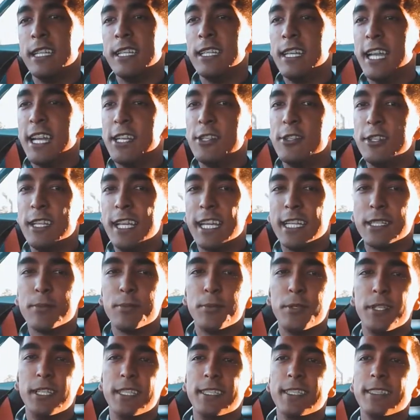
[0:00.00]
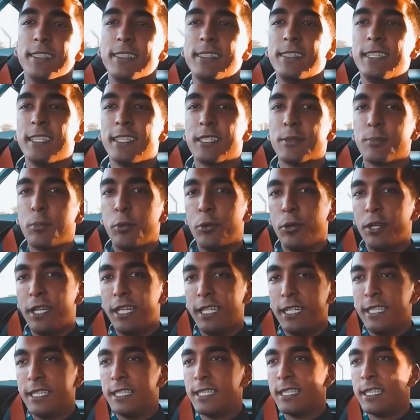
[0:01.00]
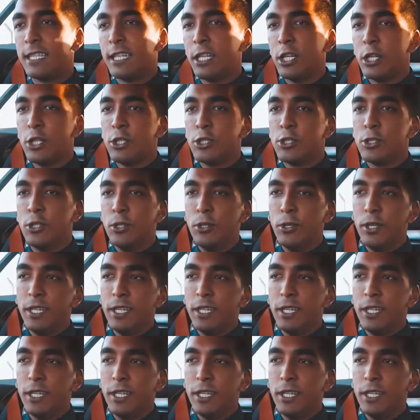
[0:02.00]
naturally aspirated 6.2